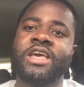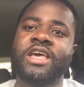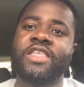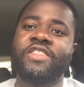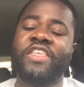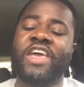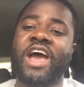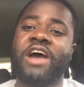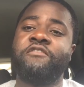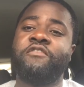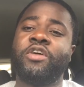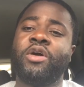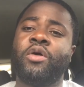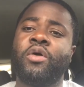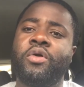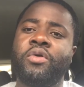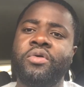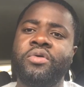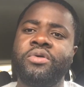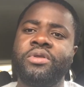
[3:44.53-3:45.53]
they have a
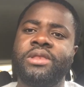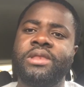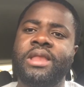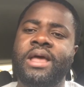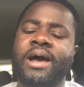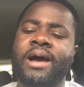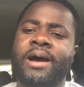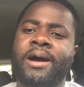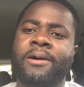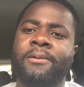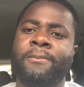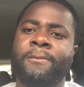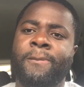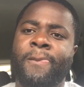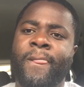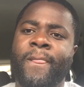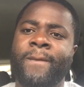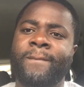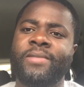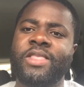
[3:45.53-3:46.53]
good
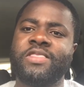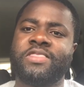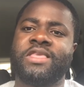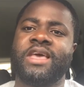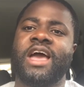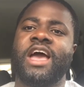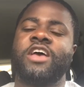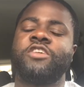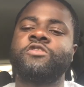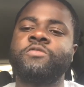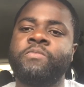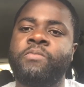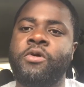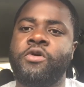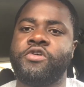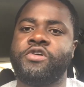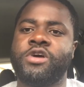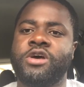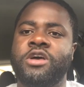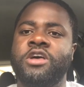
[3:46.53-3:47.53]

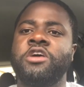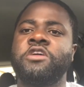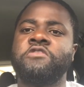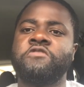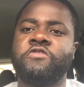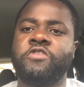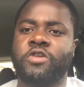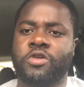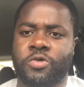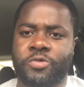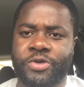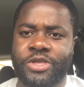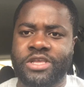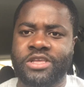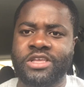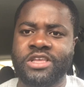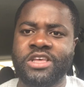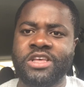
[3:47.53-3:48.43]
diaspora following.